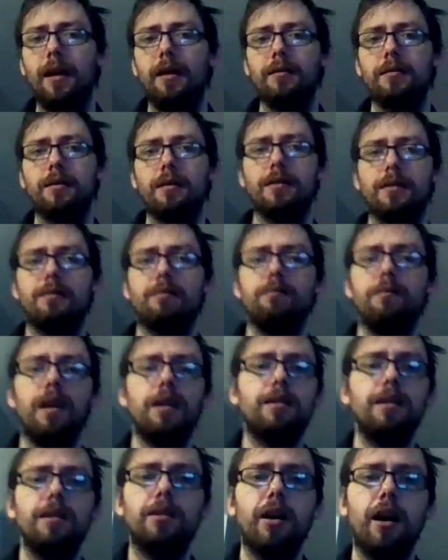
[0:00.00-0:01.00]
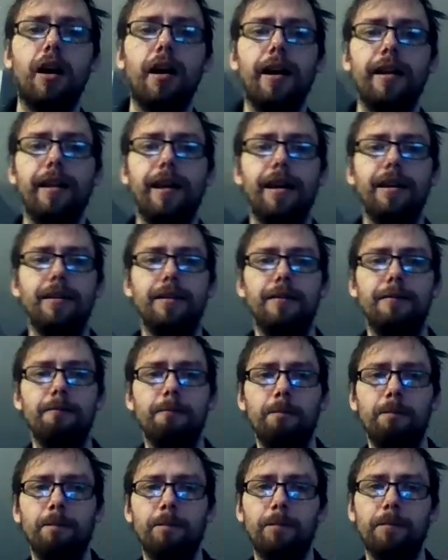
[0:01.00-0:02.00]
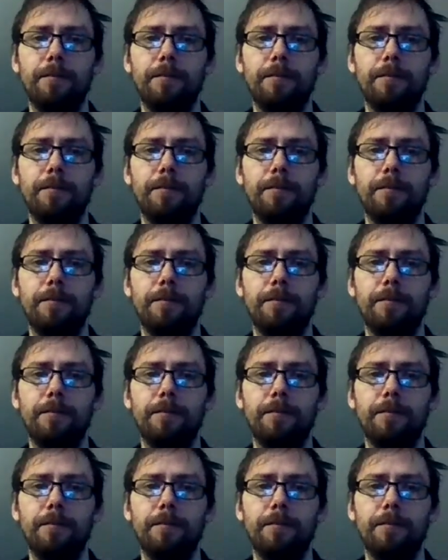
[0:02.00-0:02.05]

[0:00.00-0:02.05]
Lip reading: I'll just message hi, then